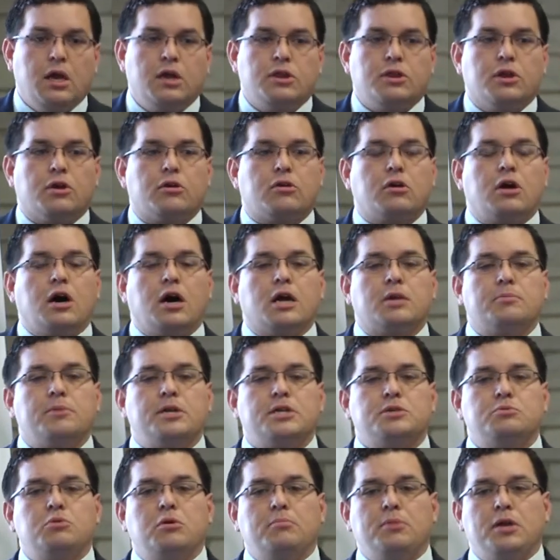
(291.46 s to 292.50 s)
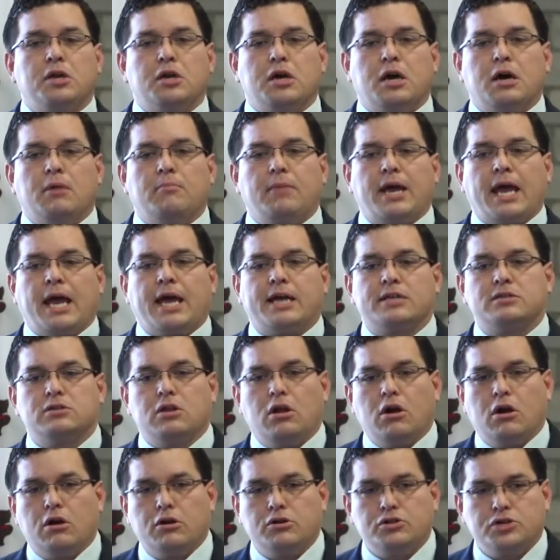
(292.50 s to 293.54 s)
Their economies will become as
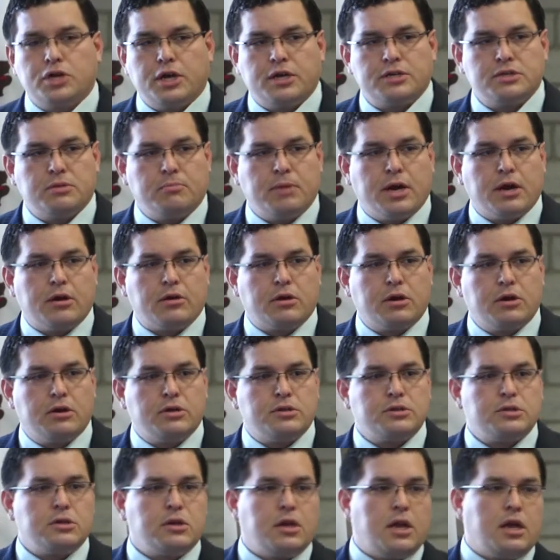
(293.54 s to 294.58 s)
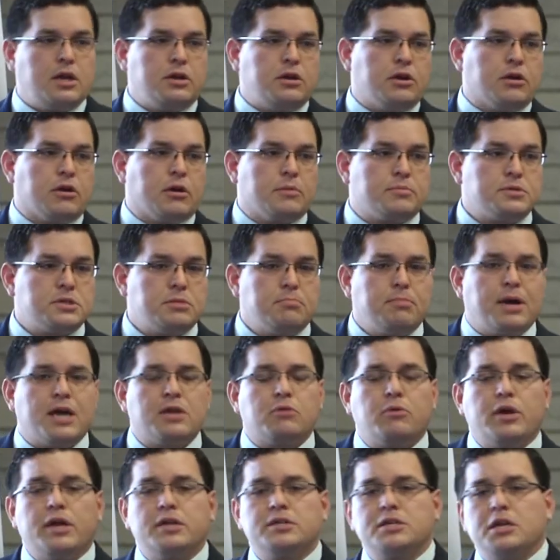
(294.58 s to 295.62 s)
large as America's and Europe's. By the
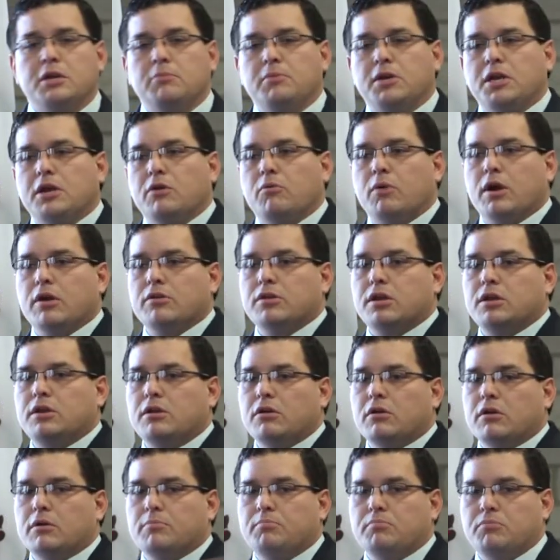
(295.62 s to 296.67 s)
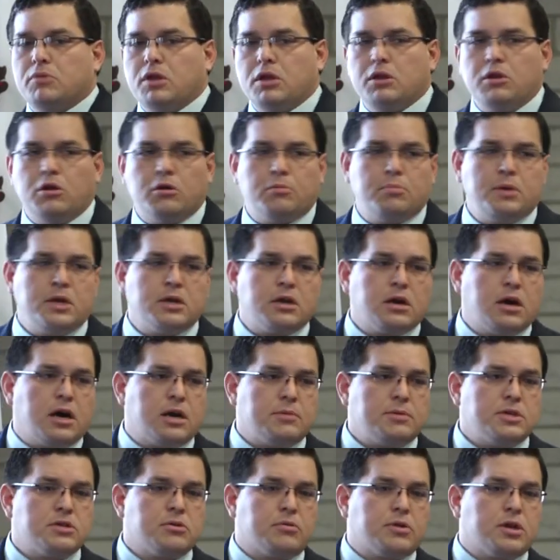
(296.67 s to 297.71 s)
way, is anybody aware that the European
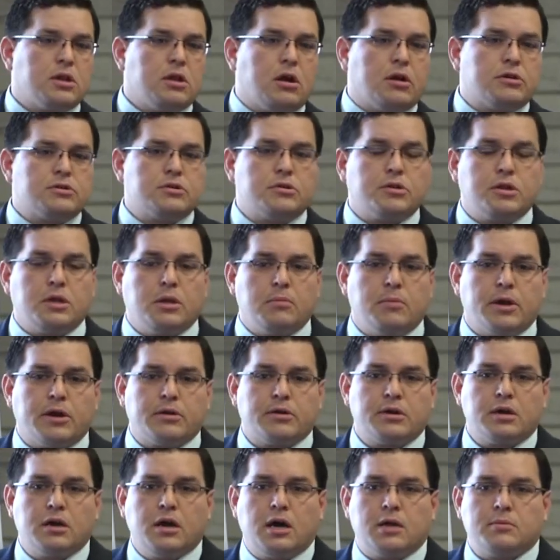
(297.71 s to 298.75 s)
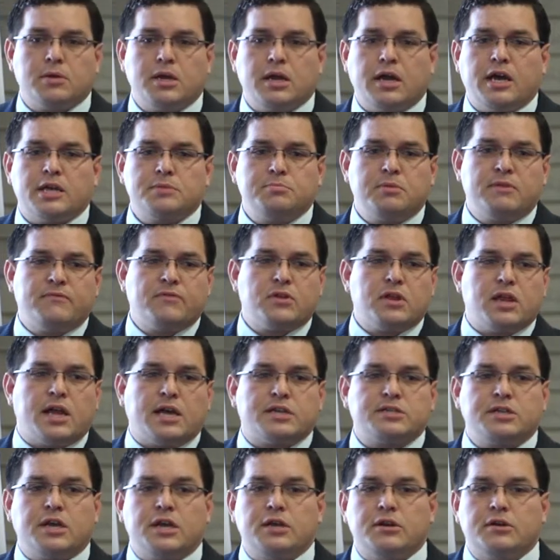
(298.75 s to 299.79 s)
economy is already larger than the American economy has been for the
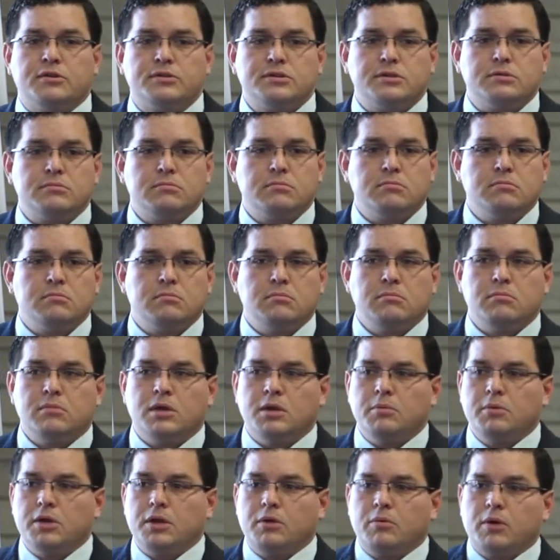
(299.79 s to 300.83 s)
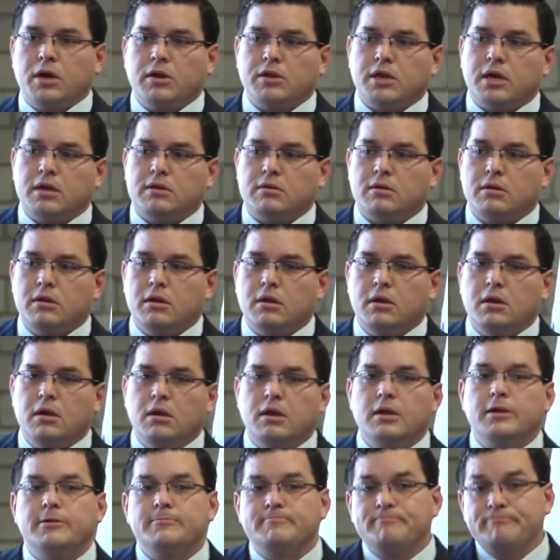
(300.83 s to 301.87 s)
last 10 years? Anybody aware of that?
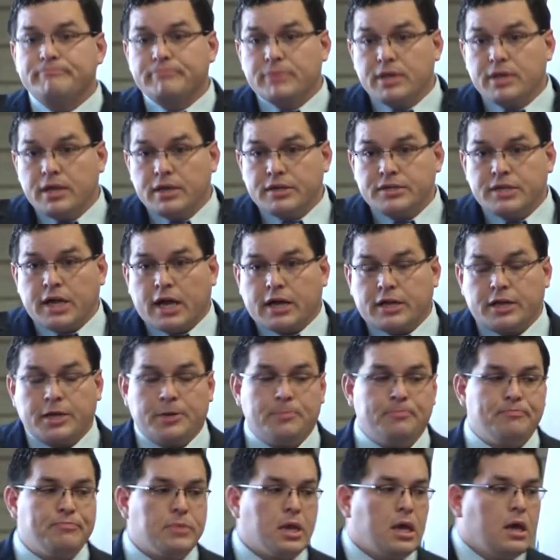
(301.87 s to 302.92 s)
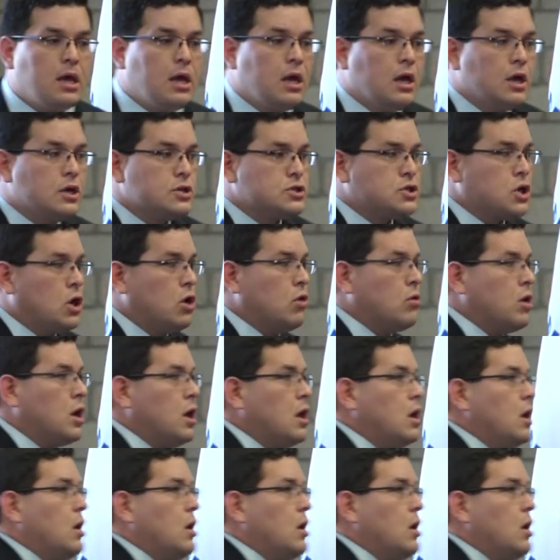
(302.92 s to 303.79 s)
Exactly. So,